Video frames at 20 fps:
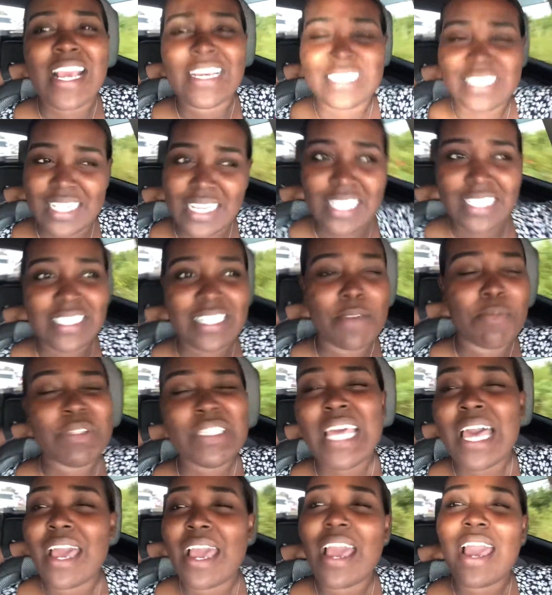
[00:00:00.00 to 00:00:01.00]
clean self.
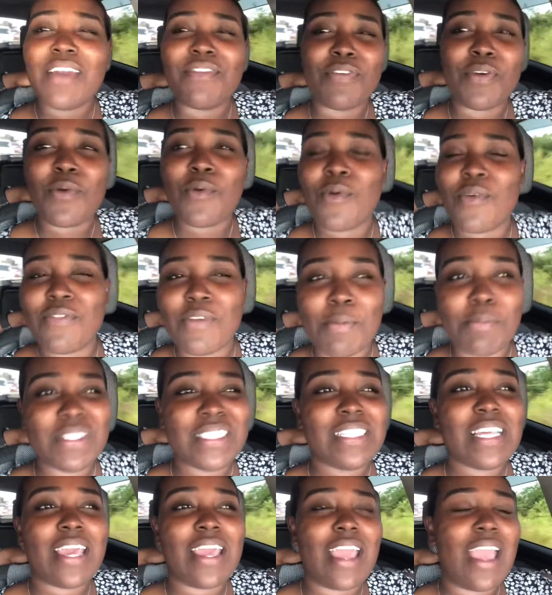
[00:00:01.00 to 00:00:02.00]
Thank God for COVID. I
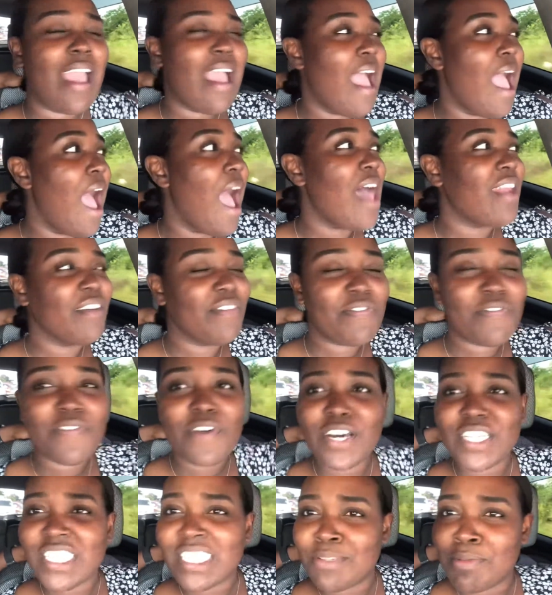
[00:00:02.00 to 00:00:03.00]
say at the
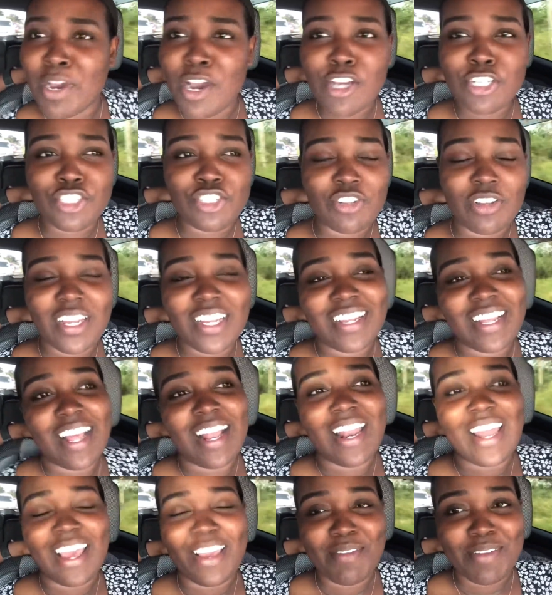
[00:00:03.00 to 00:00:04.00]
first I got I
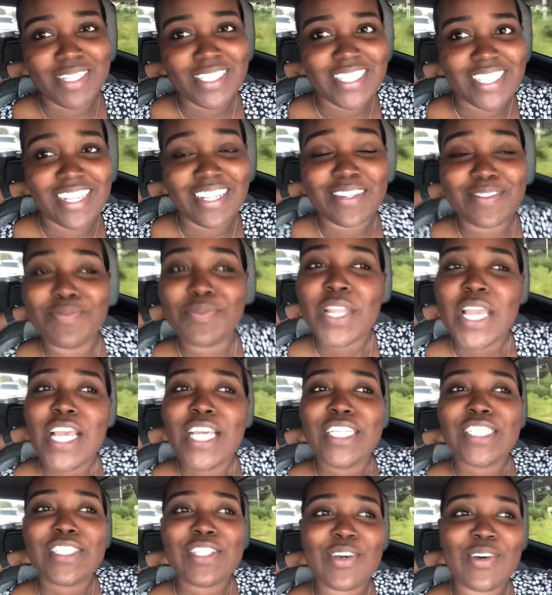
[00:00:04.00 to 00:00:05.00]
lie myself.
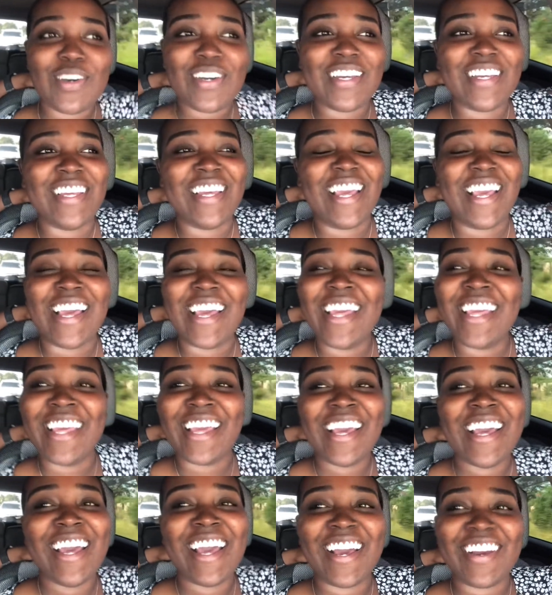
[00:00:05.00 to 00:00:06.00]
So
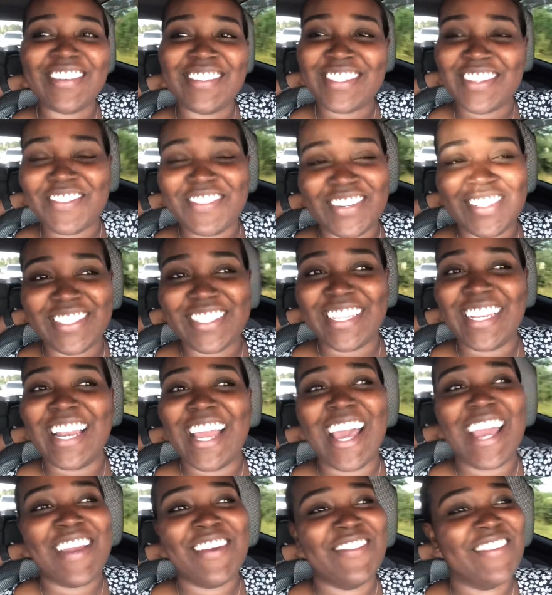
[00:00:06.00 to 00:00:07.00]
I was supposed to
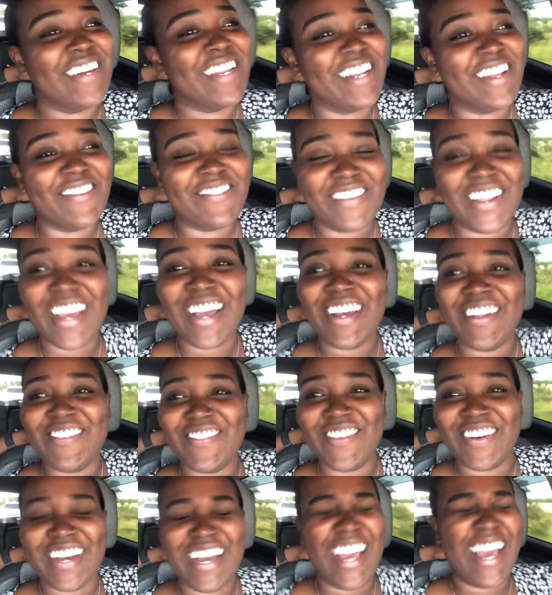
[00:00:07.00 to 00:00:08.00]
lie, but I'm not.
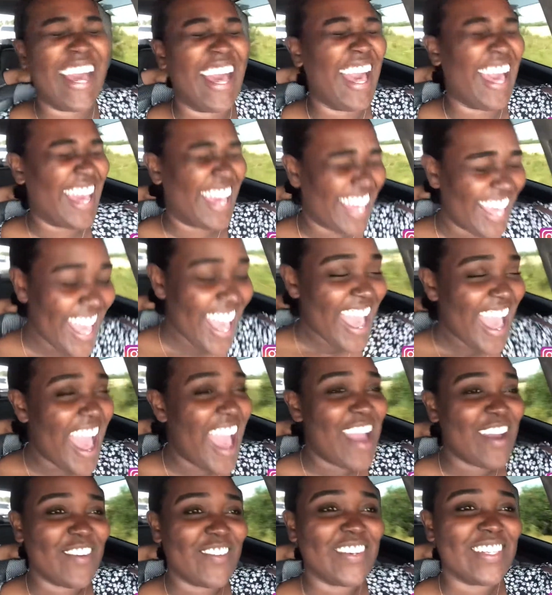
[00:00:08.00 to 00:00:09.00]

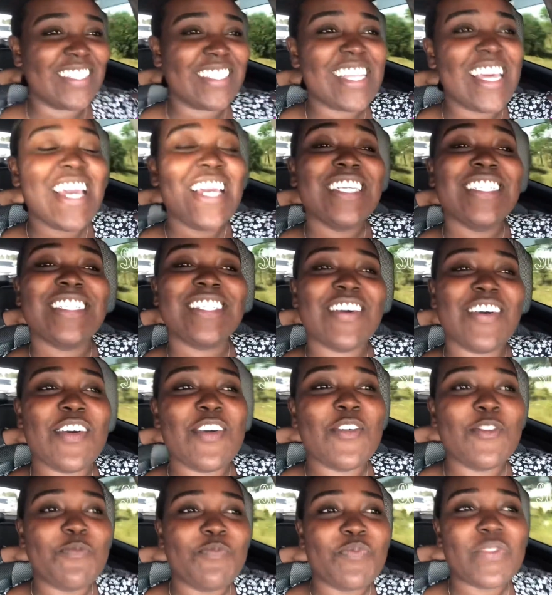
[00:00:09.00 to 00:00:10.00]
I would.
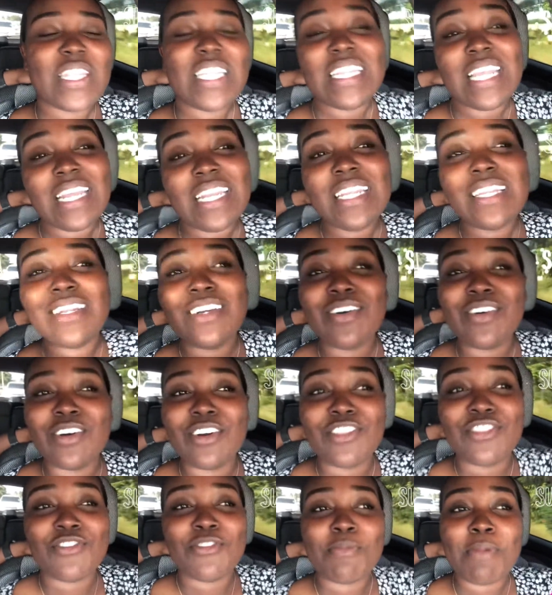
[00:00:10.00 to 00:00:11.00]
So they didn't go
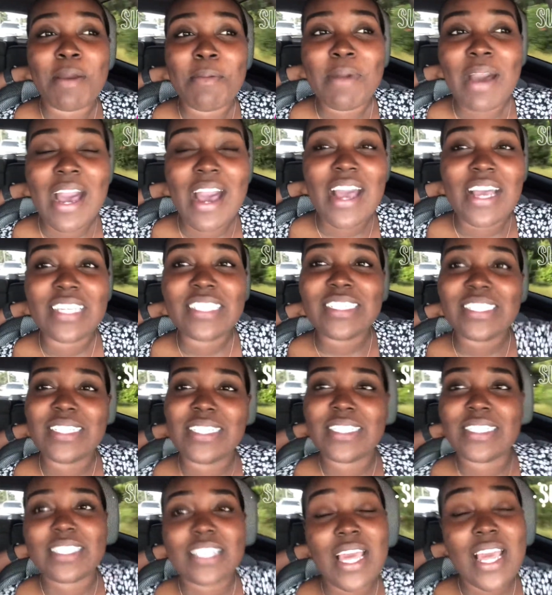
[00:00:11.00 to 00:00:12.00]
through my bags
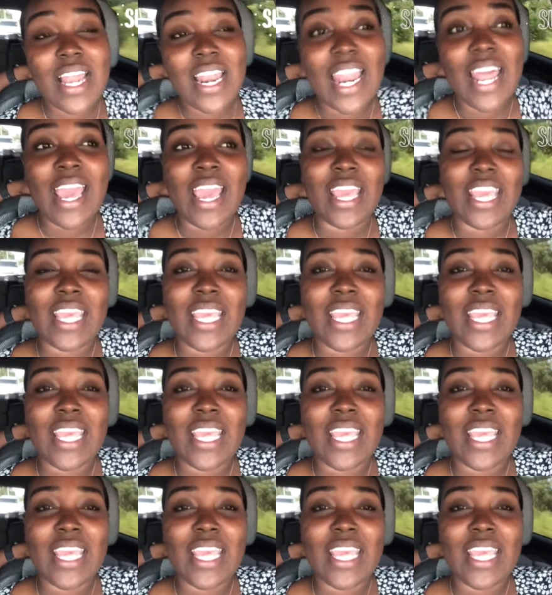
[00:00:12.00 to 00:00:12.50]
like